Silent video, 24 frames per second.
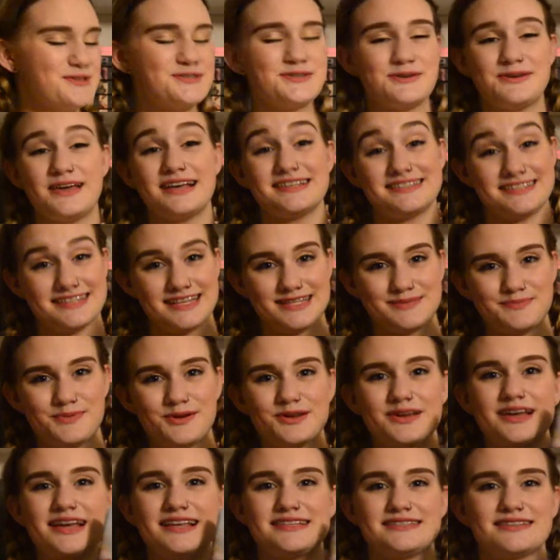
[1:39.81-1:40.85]
so yes this
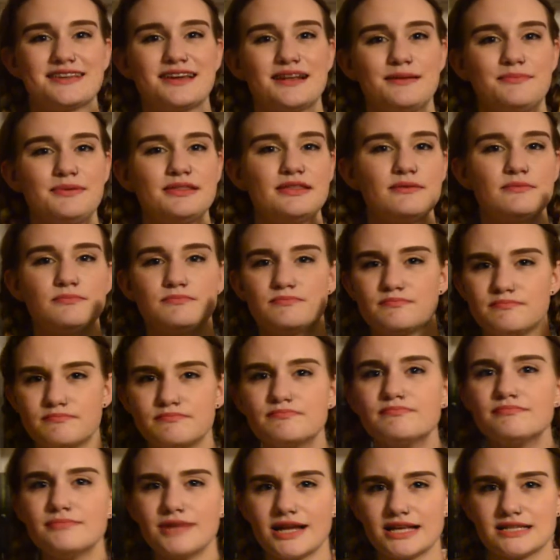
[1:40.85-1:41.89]
book is going to be the
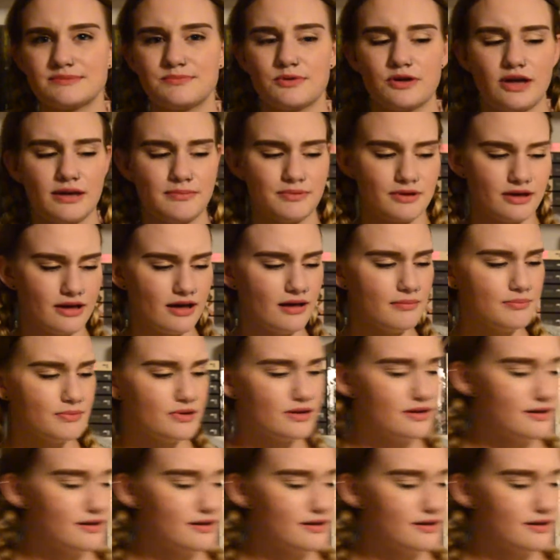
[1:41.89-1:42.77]
next book I pick up.